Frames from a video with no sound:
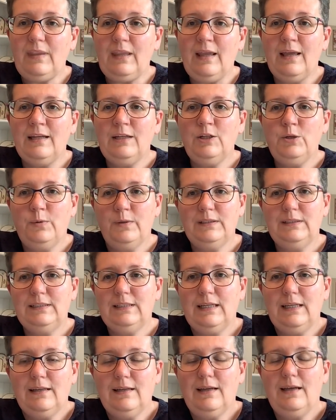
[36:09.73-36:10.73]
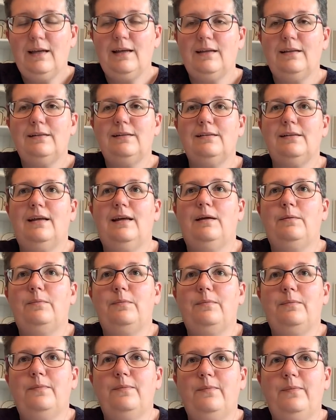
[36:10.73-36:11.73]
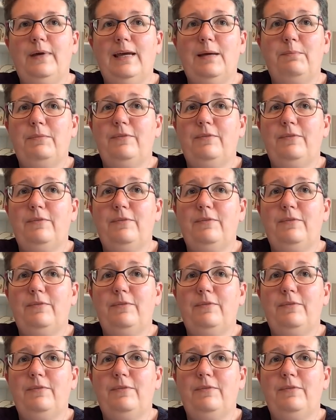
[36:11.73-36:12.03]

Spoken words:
and quilting. And we had